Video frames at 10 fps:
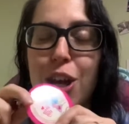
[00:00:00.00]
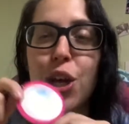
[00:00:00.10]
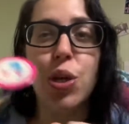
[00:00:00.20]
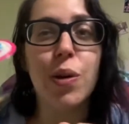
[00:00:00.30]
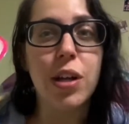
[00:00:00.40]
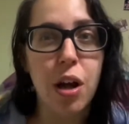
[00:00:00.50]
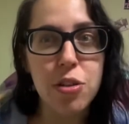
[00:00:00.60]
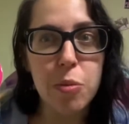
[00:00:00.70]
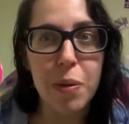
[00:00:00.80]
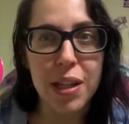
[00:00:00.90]
You can
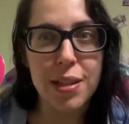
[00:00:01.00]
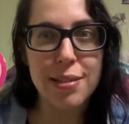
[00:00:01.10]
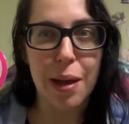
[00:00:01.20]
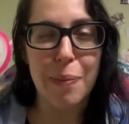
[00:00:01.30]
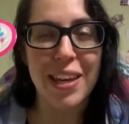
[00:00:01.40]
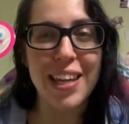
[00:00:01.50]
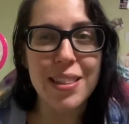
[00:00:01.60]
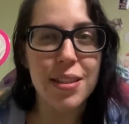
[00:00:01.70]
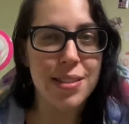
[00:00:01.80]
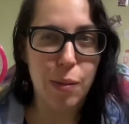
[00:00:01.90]
also pick these up in
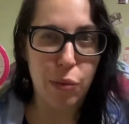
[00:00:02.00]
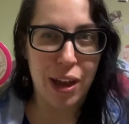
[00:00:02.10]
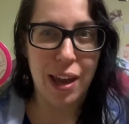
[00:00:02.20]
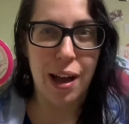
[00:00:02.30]
the subway